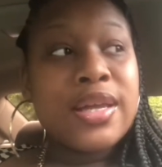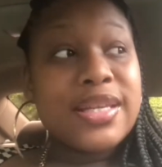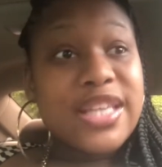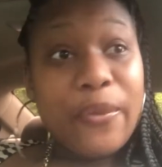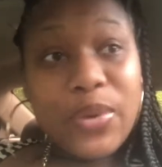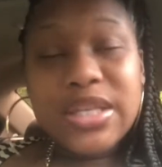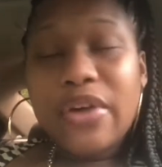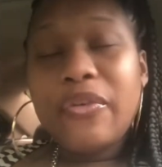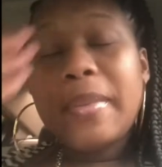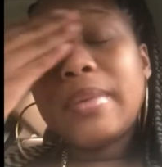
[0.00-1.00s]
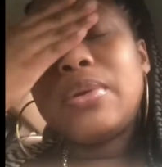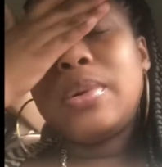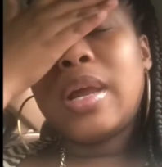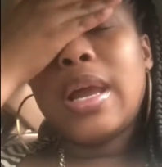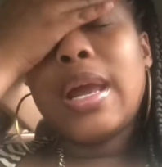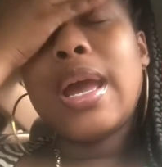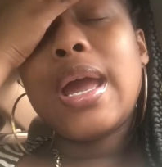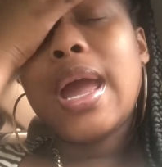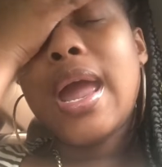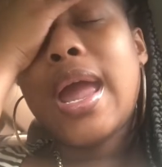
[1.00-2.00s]
7 weeks out from my due date.
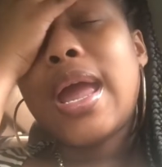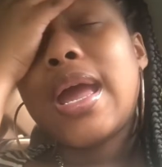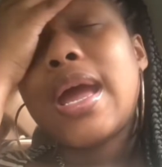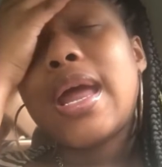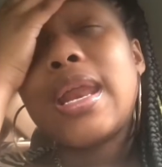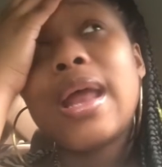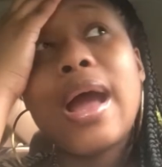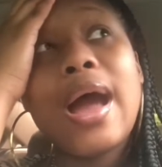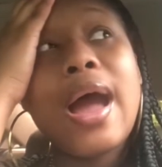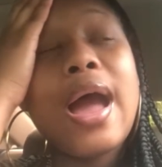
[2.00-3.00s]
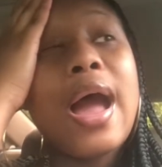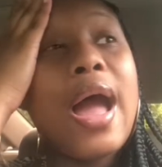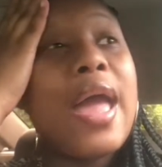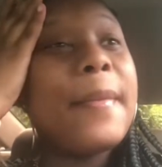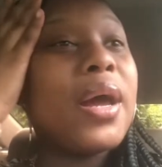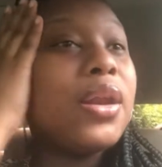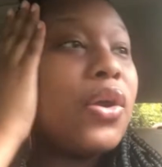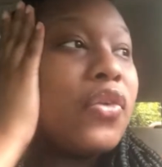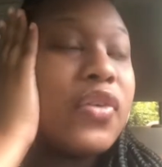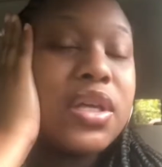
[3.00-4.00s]
And am I
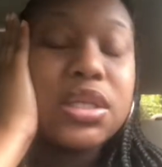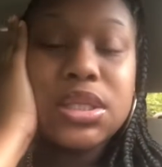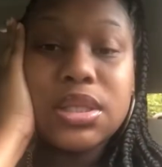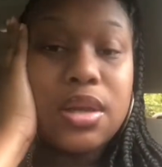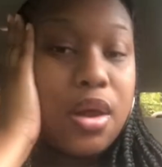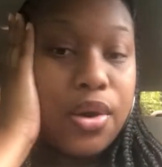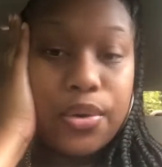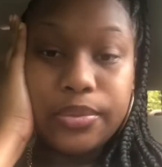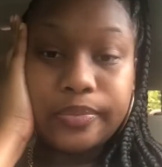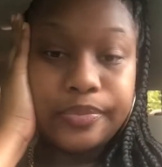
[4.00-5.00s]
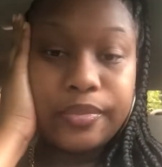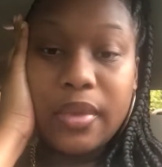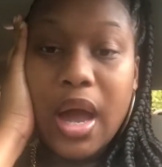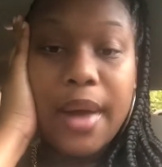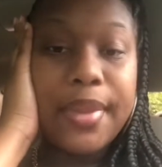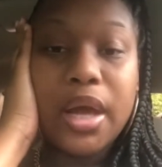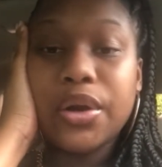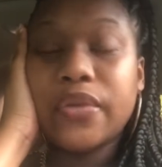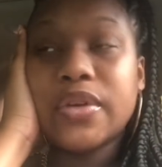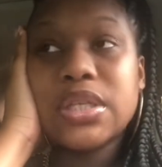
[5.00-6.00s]
nervous? No, I'm not
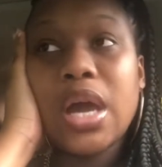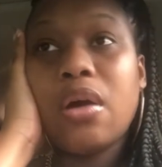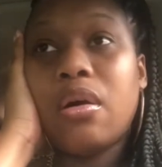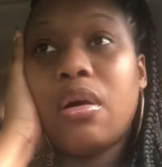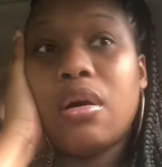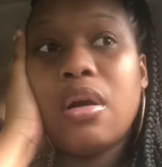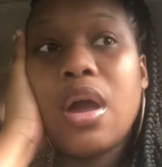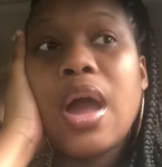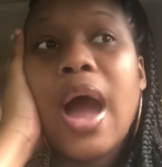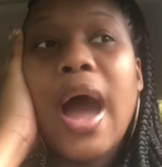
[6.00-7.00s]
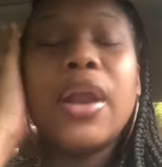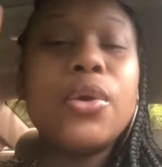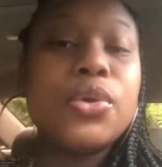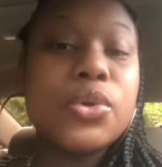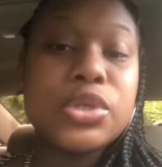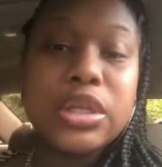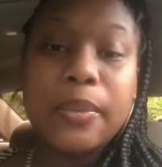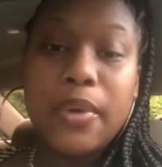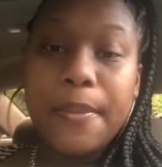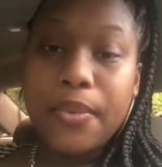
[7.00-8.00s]
nervous at all. I know usually
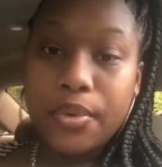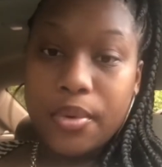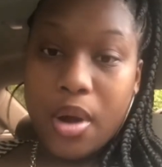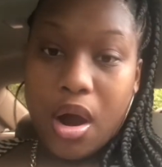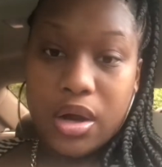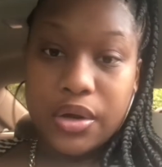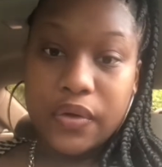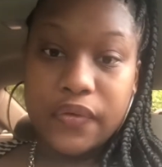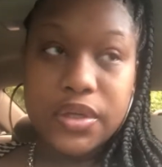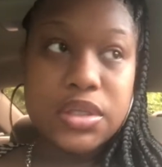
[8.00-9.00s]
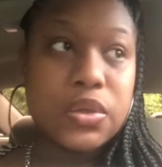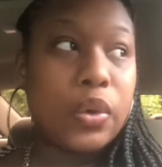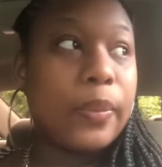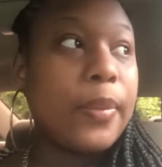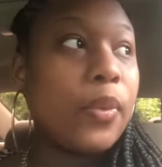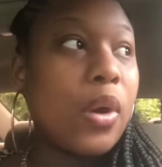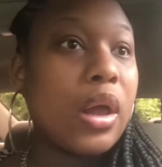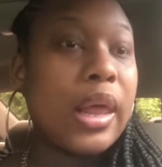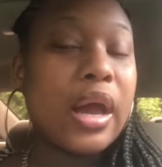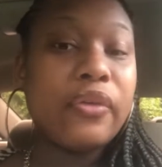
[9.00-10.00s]
people are nervous or people are
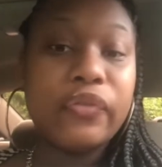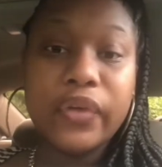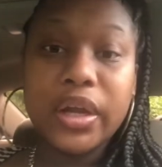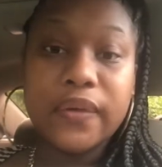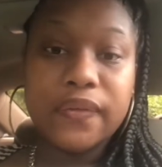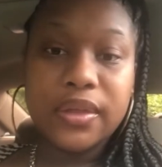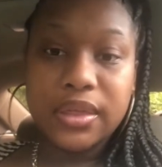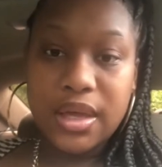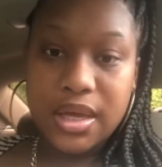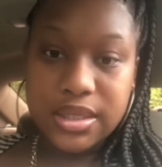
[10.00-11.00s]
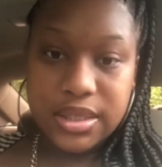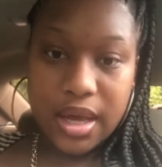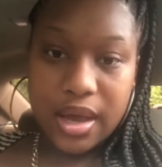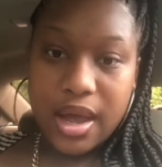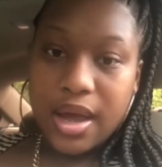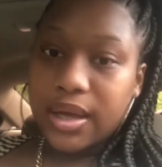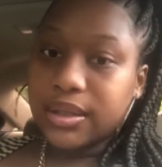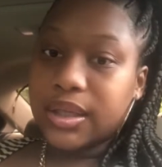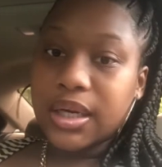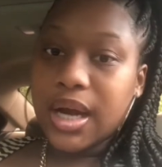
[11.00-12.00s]
like afraid of the things that
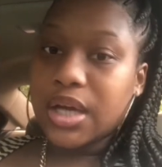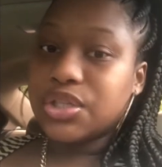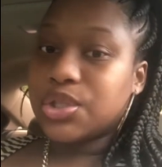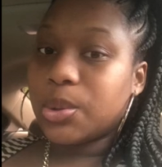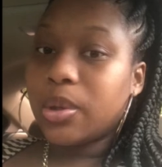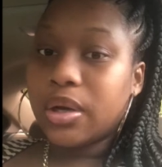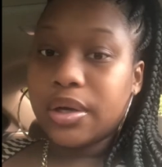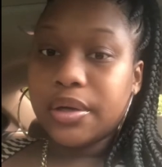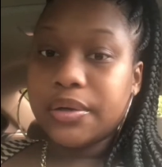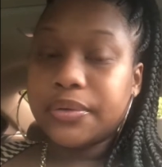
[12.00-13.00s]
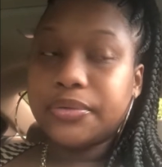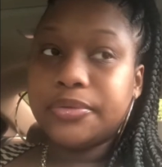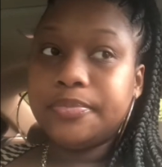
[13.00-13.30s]
they're not sure of.